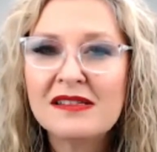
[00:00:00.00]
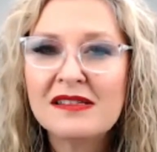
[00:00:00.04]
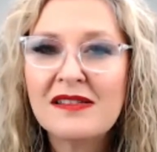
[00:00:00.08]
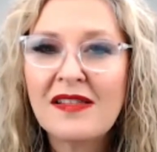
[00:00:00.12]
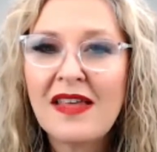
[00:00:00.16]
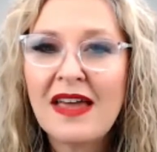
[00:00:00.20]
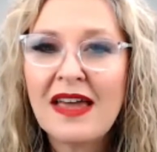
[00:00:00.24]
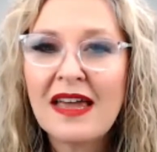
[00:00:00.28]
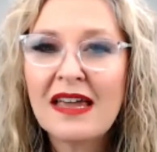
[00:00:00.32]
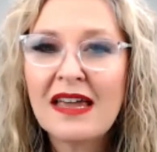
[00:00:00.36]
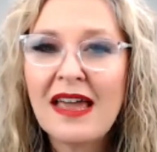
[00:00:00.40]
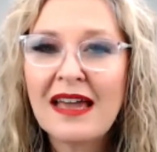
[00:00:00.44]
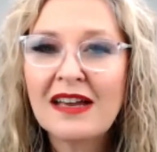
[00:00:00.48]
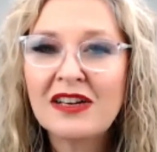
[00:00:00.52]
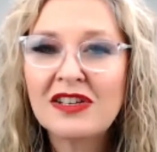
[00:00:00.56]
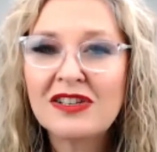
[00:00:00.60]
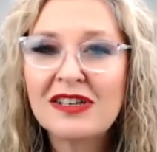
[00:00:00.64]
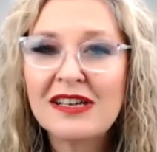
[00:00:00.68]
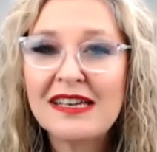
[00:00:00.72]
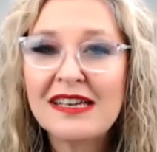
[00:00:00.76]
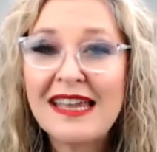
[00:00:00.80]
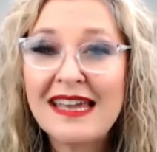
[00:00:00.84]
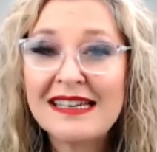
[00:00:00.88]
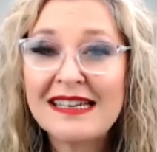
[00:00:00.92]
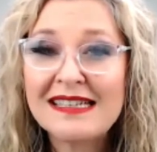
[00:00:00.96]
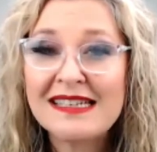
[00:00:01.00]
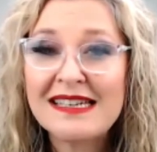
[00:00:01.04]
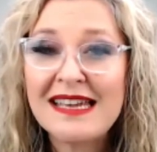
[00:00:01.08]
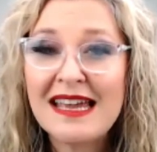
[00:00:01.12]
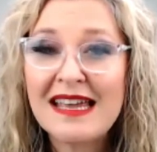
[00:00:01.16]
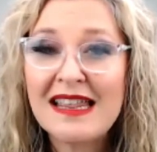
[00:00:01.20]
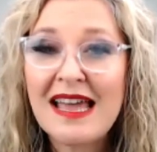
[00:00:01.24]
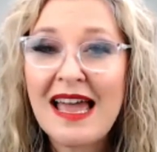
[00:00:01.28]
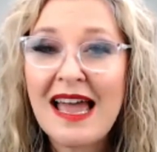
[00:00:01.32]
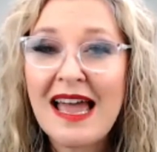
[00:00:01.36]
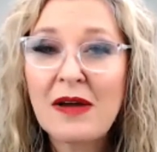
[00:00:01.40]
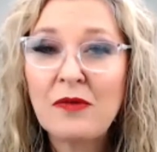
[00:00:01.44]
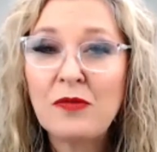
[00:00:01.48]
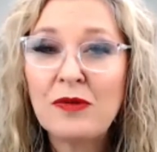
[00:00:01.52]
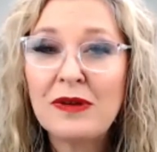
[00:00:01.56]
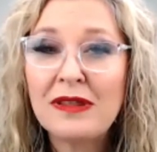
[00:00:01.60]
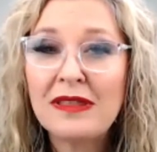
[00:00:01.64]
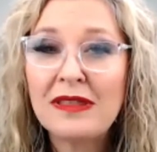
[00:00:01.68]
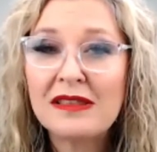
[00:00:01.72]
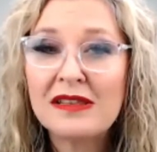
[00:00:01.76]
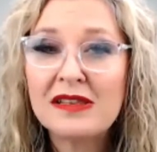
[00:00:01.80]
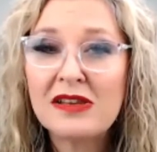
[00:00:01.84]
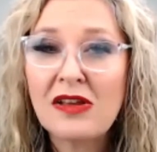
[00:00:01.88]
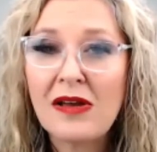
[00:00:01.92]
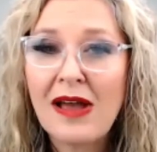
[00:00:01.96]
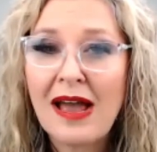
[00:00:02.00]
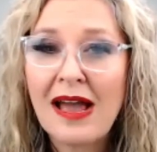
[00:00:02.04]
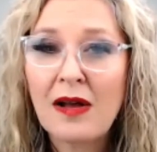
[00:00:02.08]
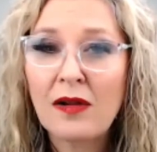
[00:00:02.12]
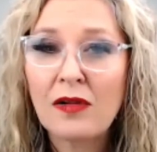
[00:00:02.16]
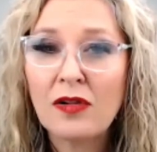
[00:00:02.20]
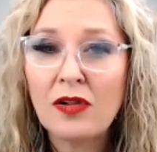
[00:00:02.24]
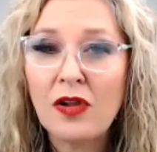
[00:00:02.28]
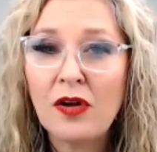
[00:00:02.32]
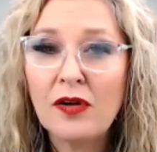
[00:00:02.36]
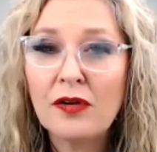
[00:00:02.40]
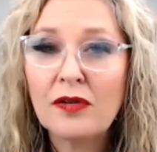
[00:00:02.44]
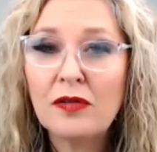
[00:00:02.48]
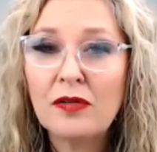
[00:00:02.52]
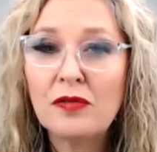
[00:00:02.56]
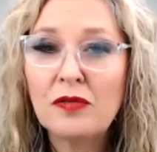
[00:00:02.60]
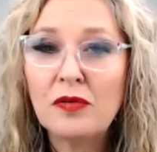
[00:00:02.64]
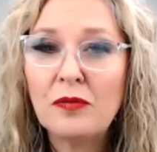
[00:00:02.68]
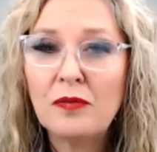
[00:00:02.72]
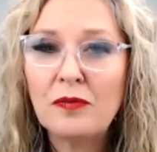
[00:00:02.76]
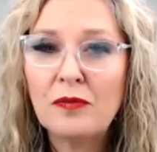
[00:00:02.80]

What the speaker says: they actually get together and with our local